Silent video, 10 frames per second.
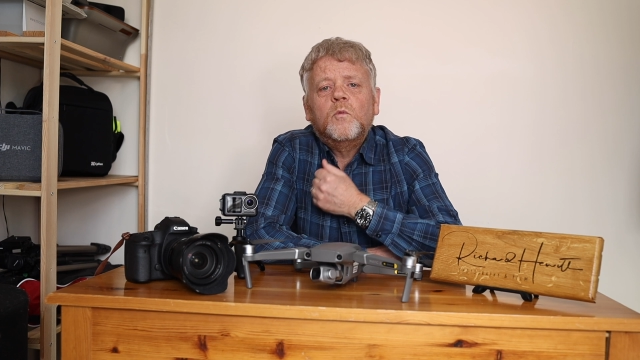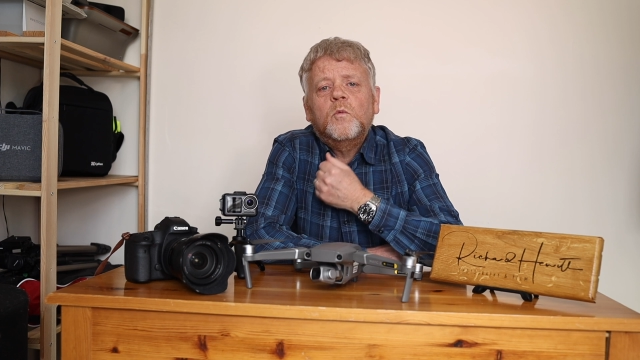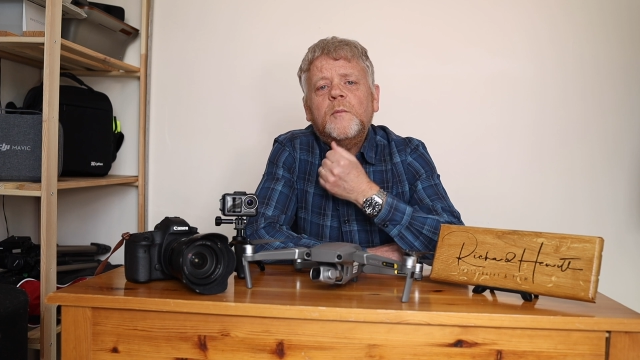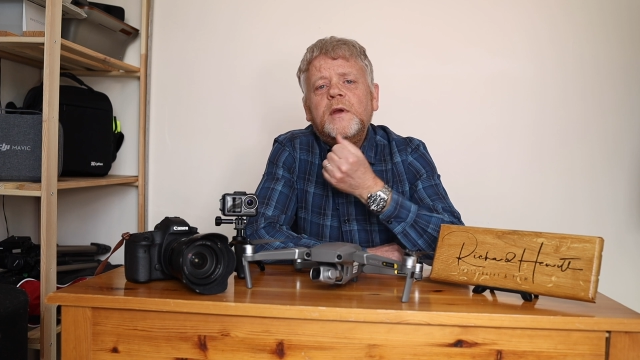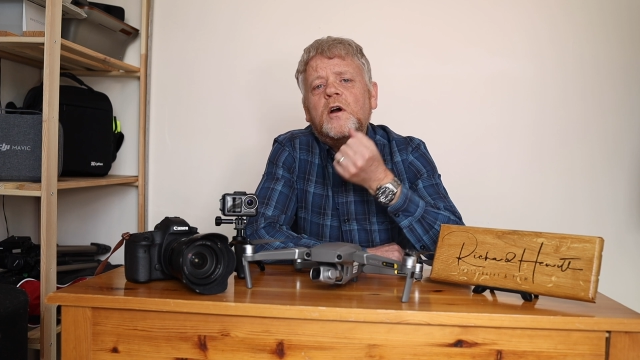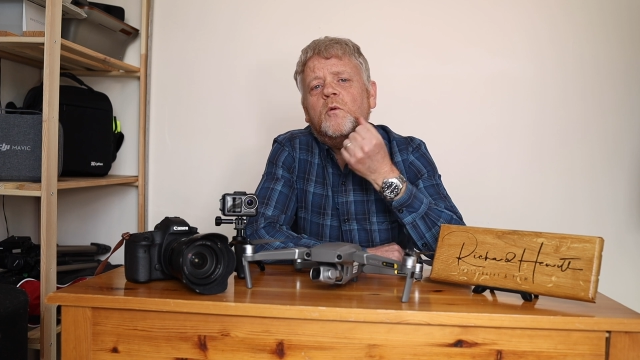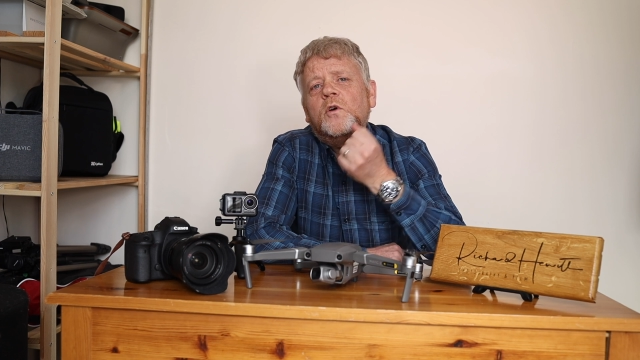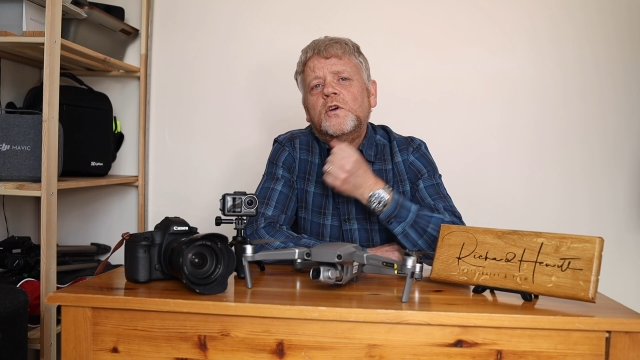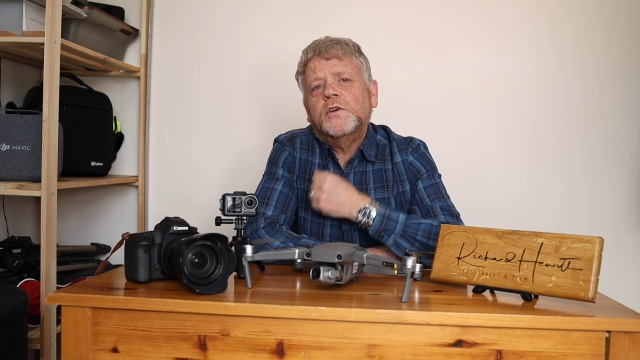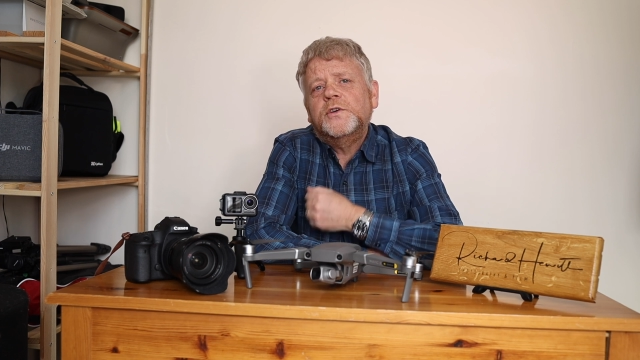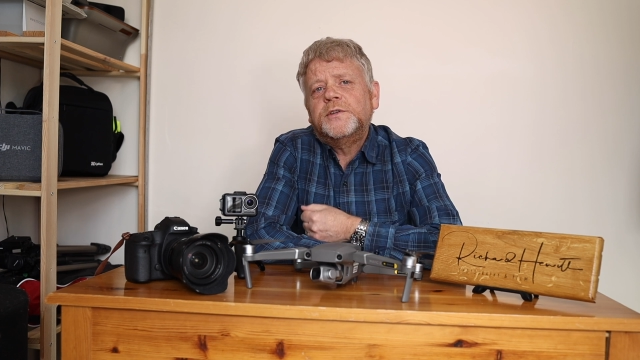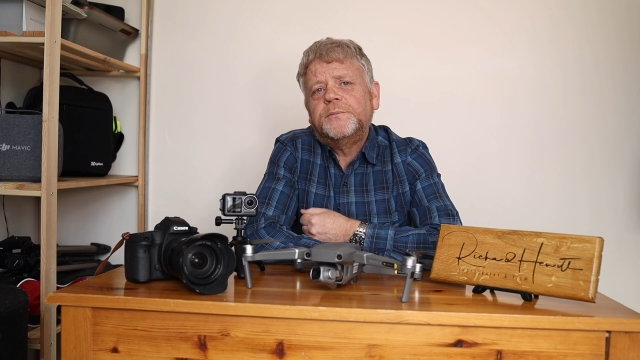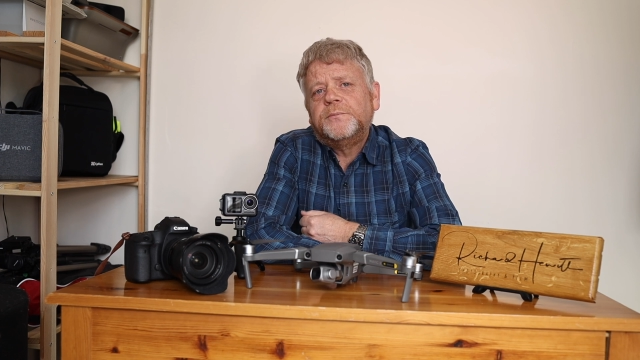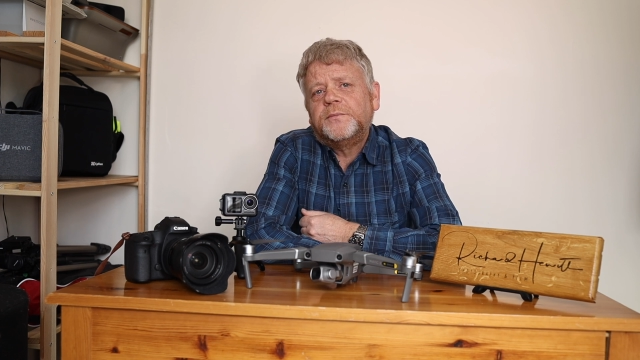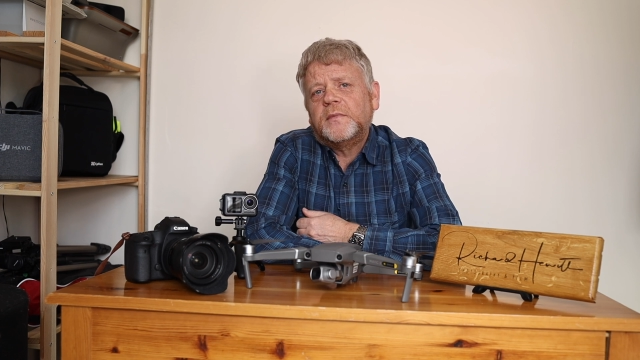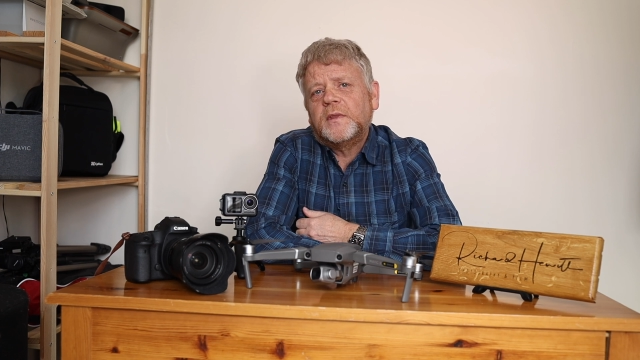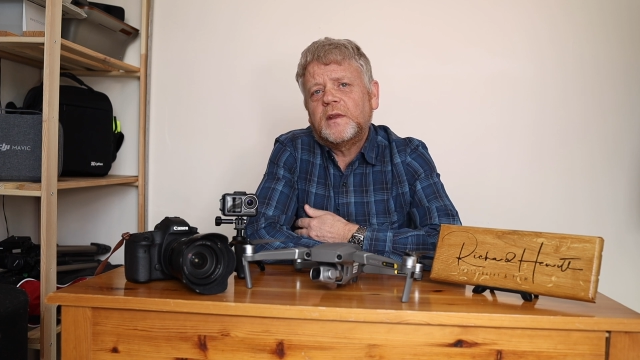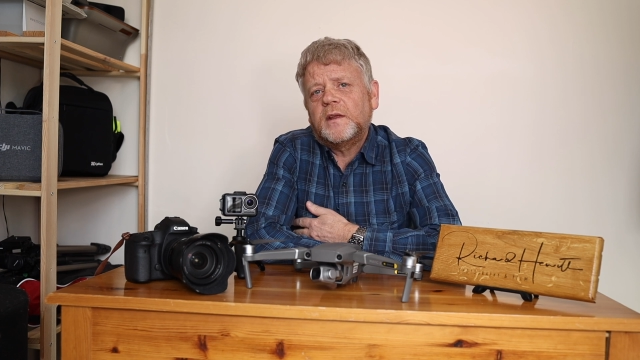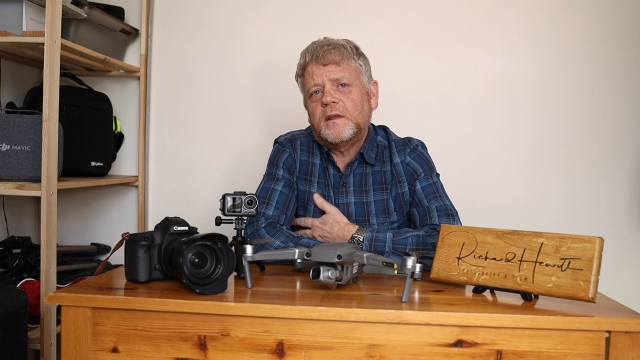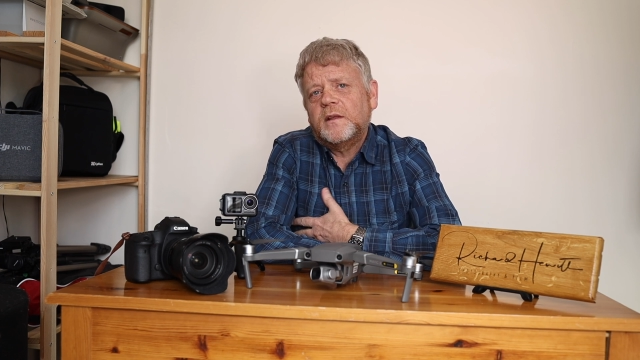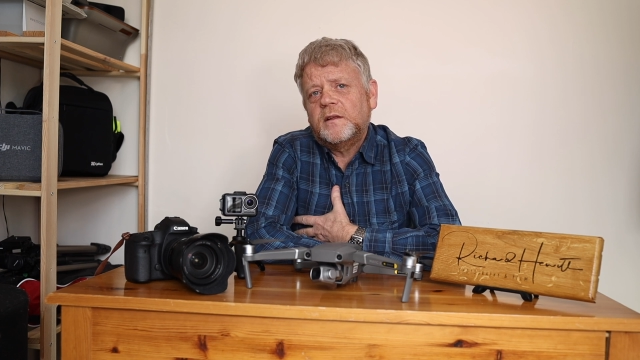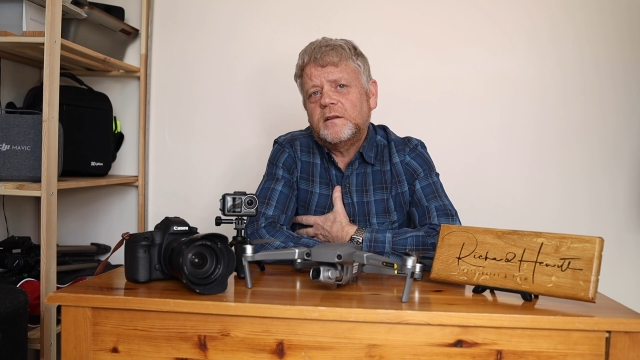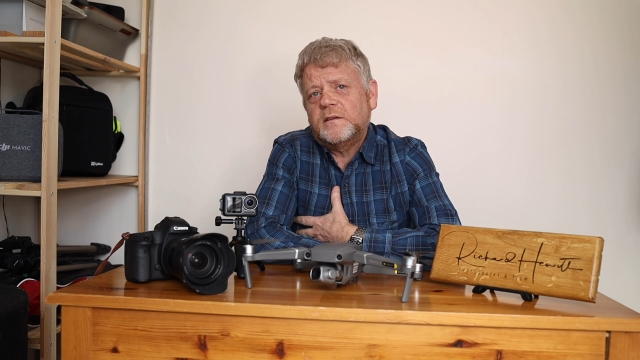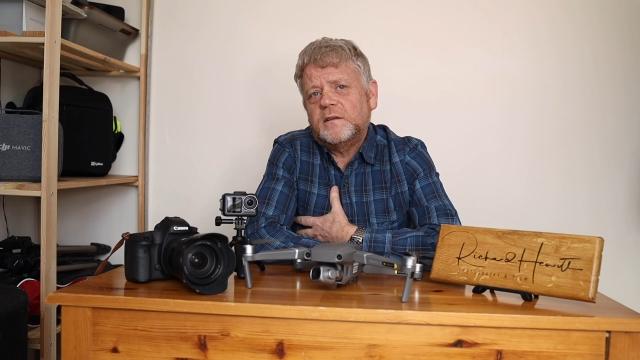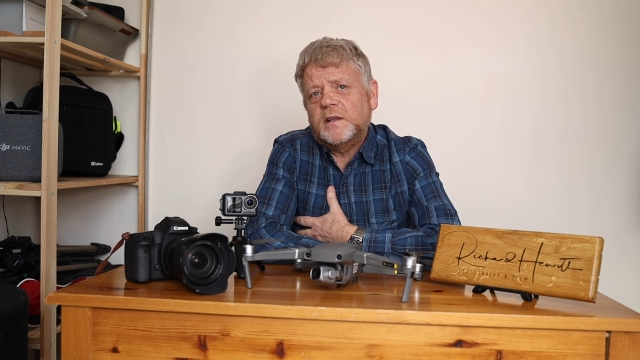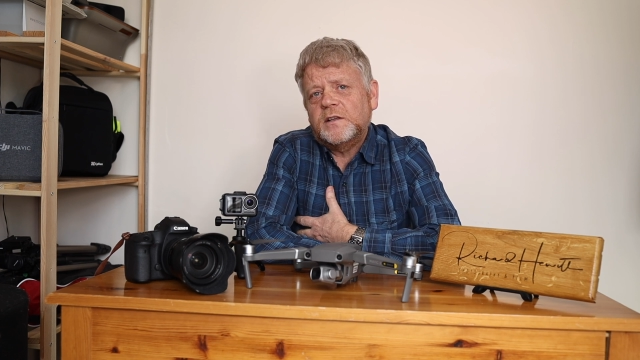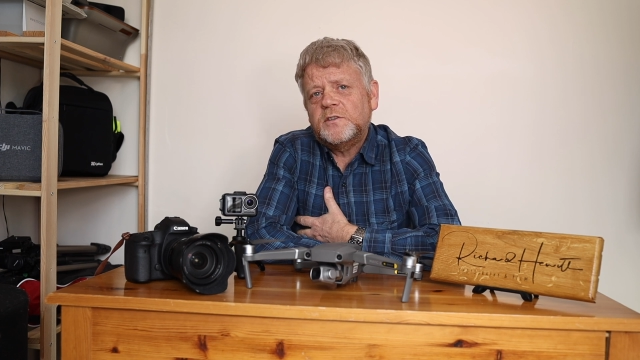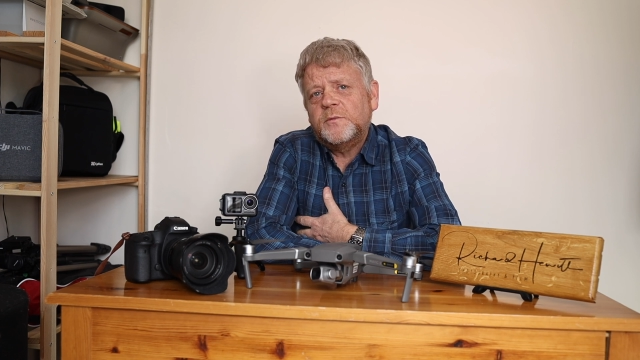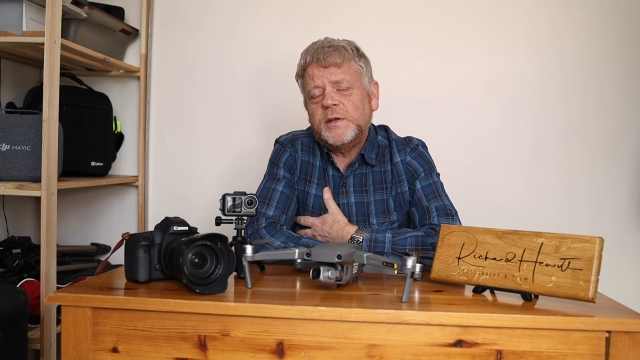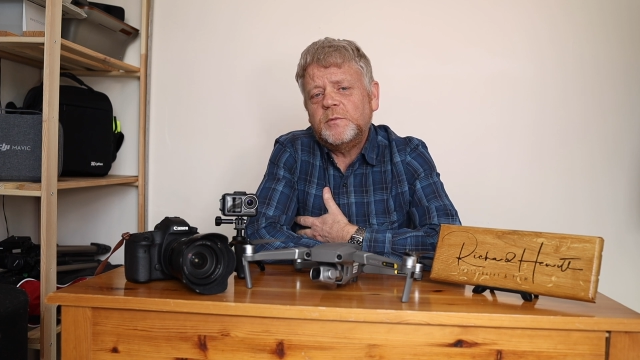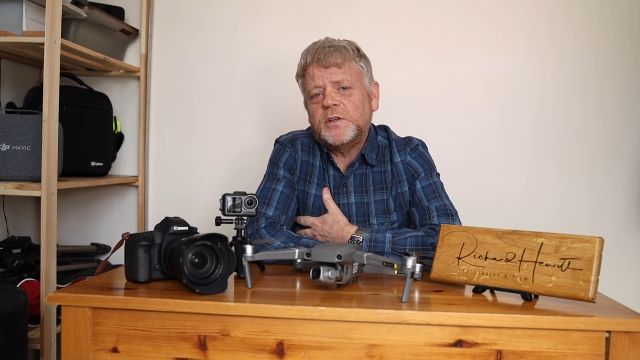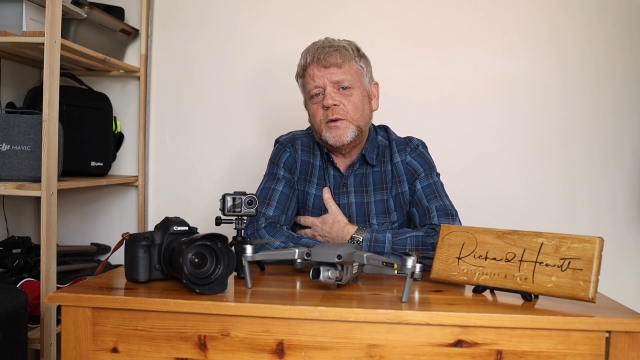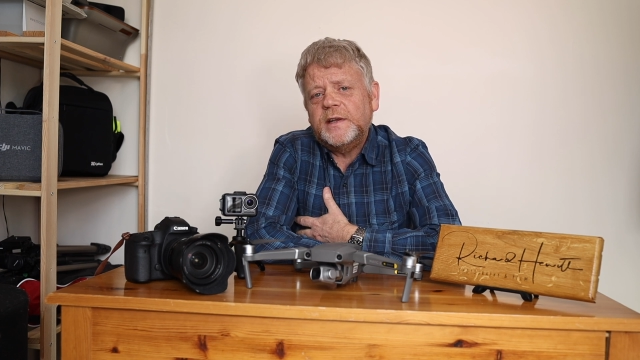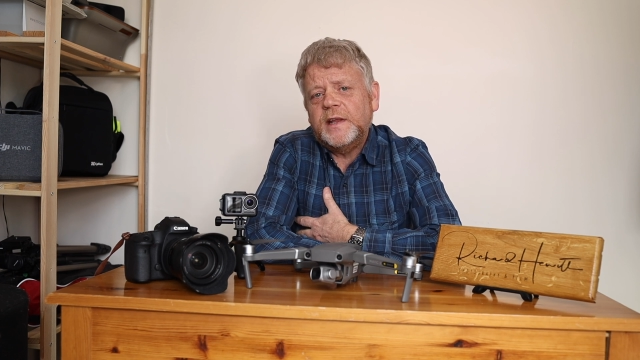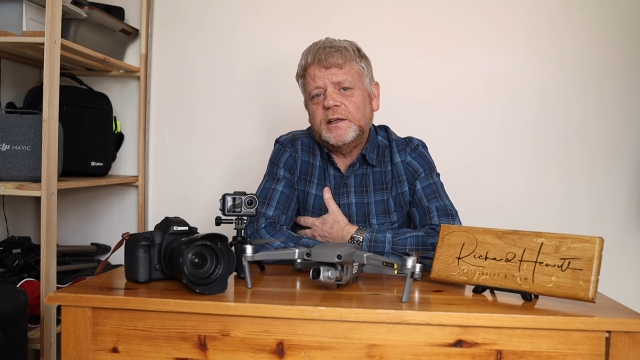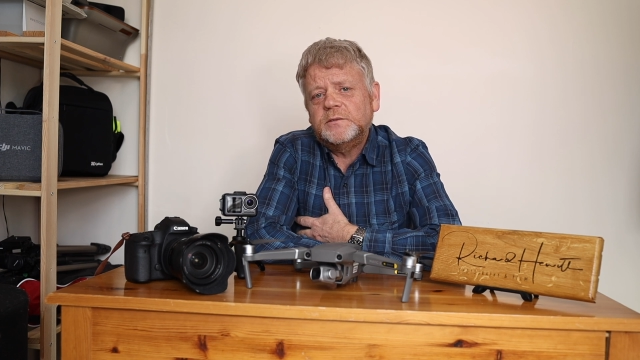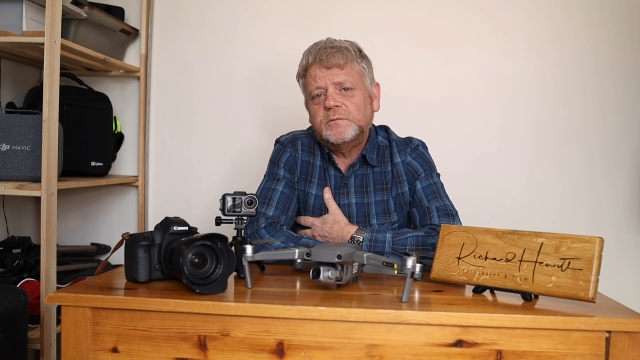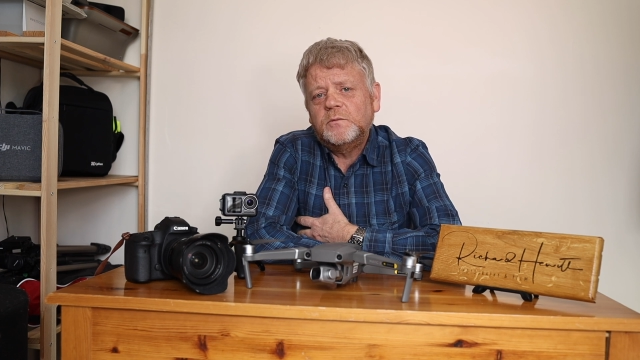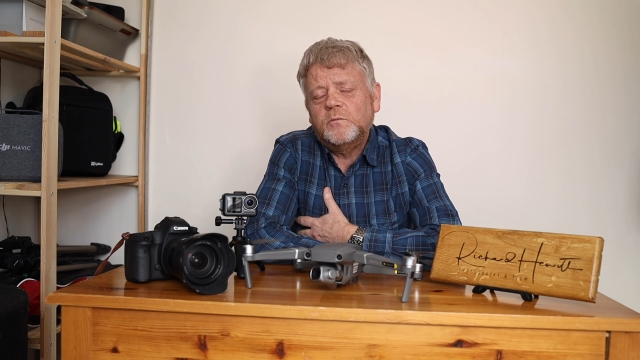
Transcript: When we got word that something was going down,